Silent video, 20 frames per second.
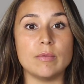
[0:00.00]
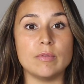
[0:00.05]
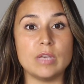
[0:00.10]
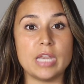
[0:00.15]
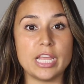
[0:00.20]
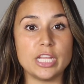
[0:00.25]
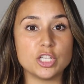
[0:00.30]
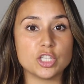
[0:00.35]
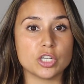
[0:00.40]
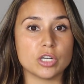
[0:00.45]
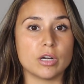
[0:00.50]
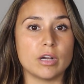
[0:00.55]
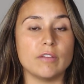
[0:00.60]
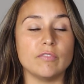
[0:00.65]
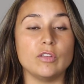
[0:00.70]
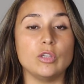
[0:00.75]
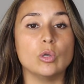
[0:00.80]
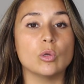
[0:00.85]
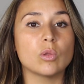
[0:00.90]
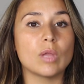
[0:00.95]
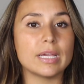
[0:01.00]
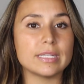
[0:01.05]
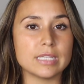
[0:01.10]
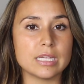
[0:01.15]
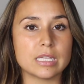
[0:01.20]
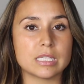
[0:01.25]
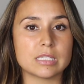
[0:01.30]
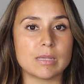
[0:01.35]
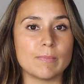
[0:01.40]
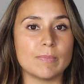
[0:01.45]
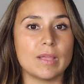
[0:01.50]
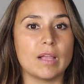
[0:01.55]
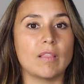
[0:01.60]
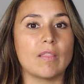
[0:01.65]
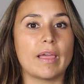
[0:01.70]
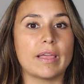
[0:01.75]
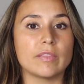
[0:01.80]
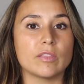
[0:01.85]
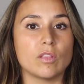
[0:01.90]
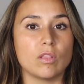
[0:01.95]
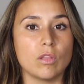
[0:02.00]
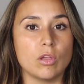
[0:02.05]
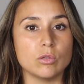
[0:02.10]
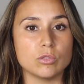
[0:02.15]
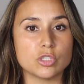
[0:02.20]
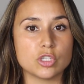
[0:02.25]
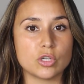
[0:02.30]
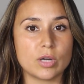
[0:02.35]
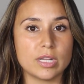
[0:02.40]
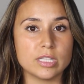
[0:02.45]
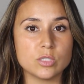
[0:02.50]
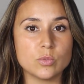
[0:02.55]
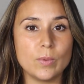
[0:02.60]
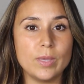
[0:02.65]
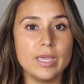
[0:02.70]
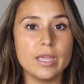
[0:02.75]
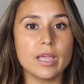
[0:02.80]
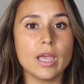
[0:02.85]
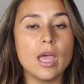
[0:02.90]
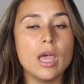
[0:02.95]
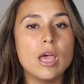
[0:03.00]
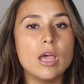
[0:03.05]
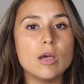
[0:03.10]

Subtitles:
nature of utilizing something like the low stress week,